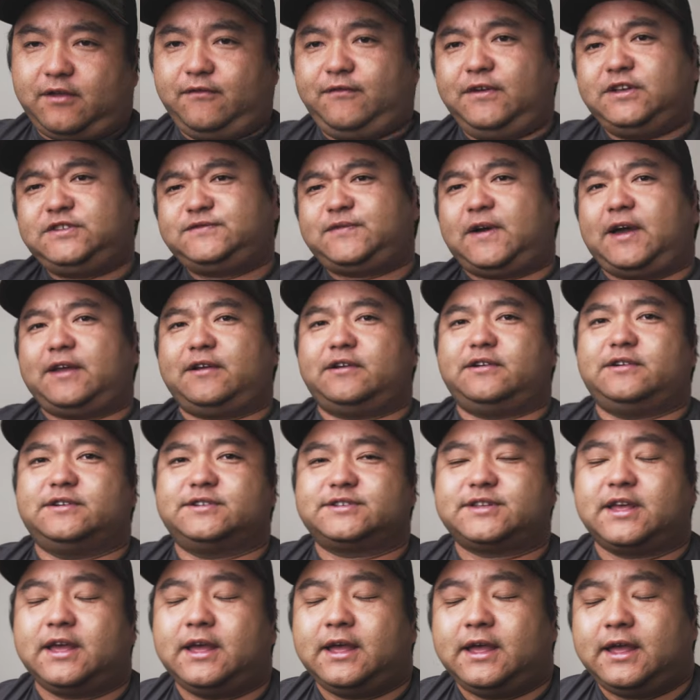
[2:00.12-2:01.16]
fish
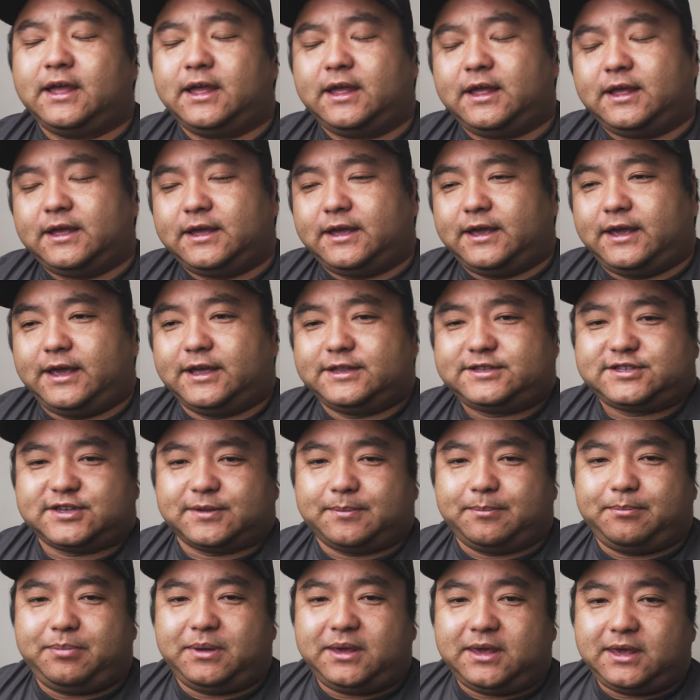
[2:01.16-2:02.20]
finders, it's
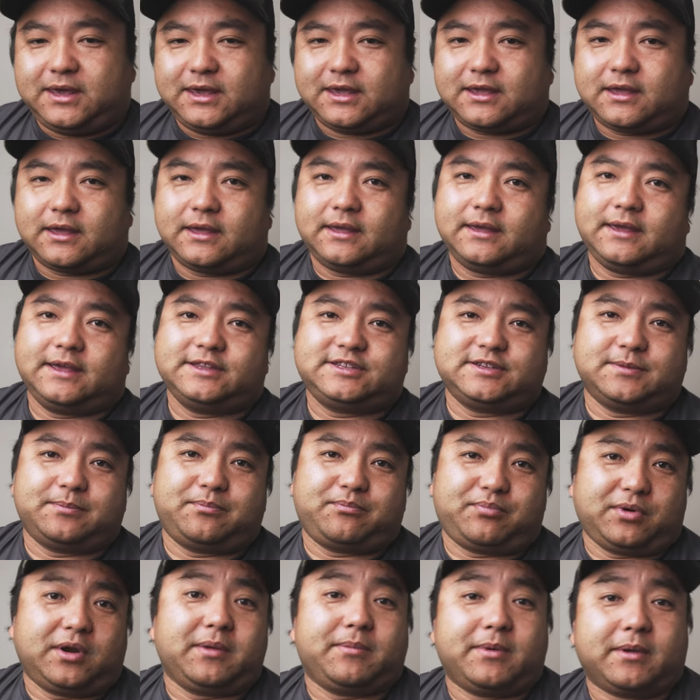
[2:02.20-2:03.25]
a
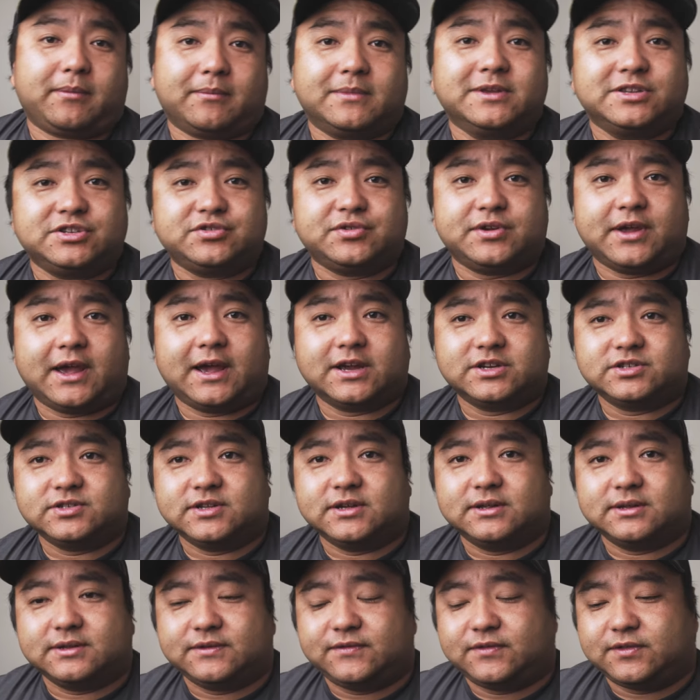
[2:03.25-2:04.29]
pretty big mystery,
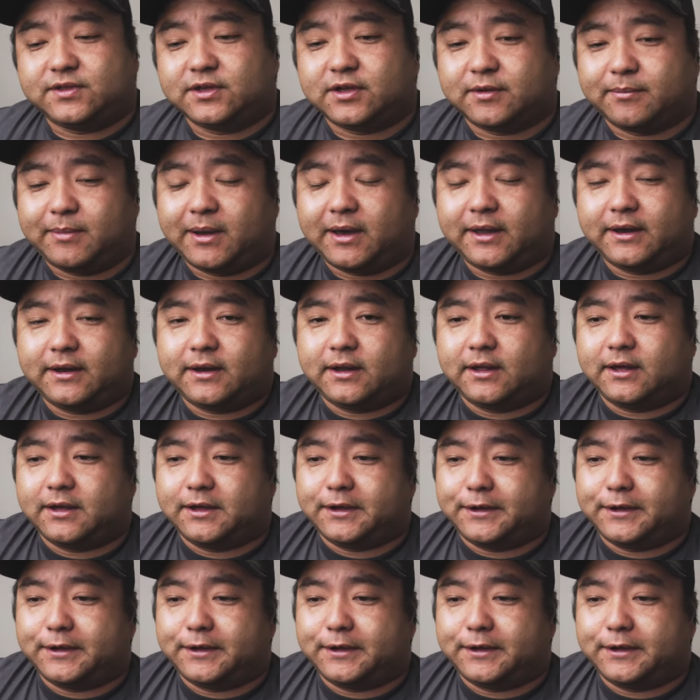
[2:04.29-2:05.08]
actually, if you think about it.